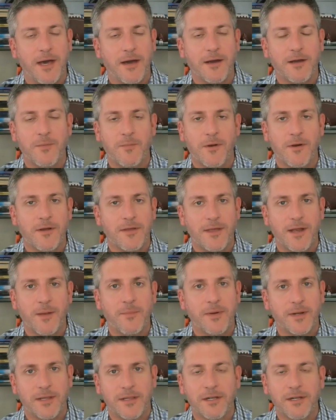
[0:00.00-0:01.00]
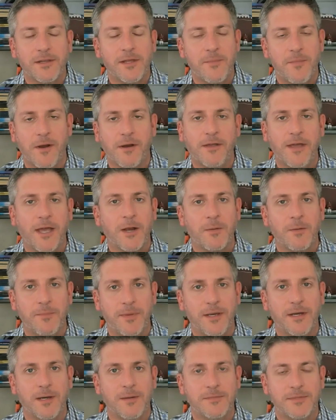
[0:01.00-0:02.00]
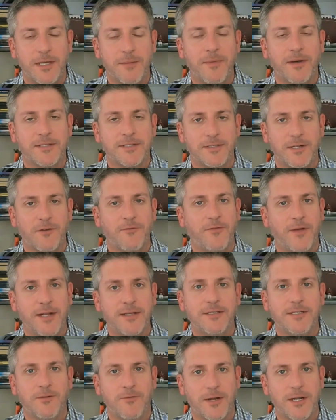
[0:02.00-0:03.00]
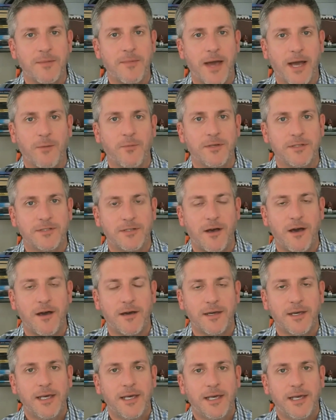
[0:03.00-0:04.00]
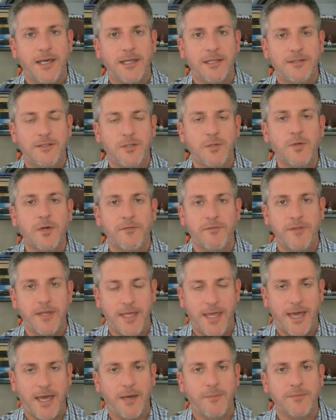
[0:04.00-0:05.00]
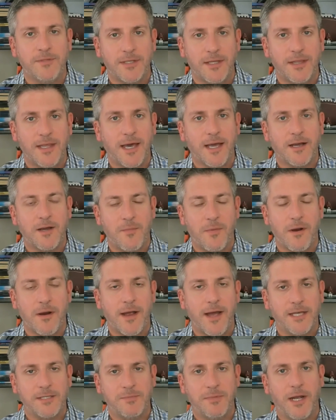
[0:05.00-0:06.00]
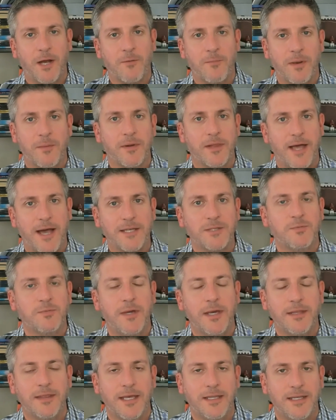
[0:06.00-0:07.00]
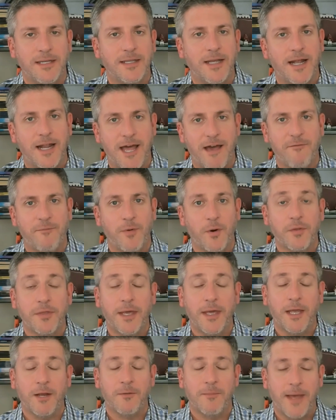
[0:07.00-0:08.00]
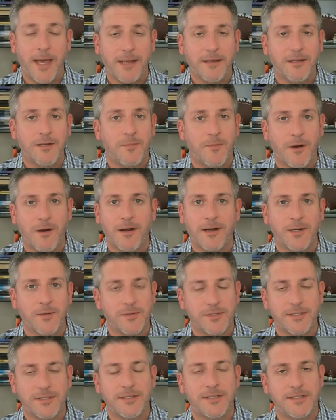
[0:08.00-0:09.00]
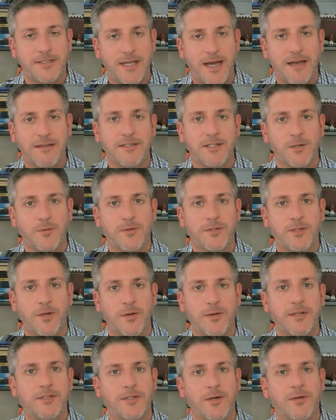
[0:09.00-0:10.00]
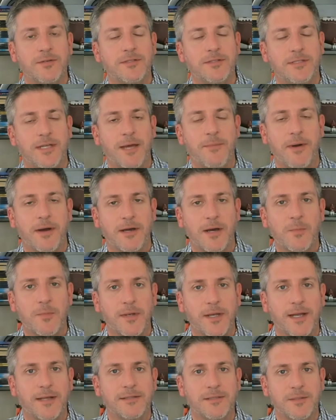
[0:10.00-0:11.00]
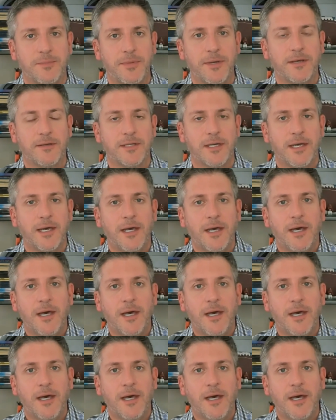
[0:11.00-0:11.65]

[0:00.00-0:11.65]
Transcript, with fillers: without Kamara there. But clearly, Mark Ingram becomes a must-start fantasy running back. We saw in 2 of the games that Kamara has been out. Remember, last week, they did not have both Ingram and Kamara, and it was a disaster with Tony Jones and Ty Montgomery against the Bills.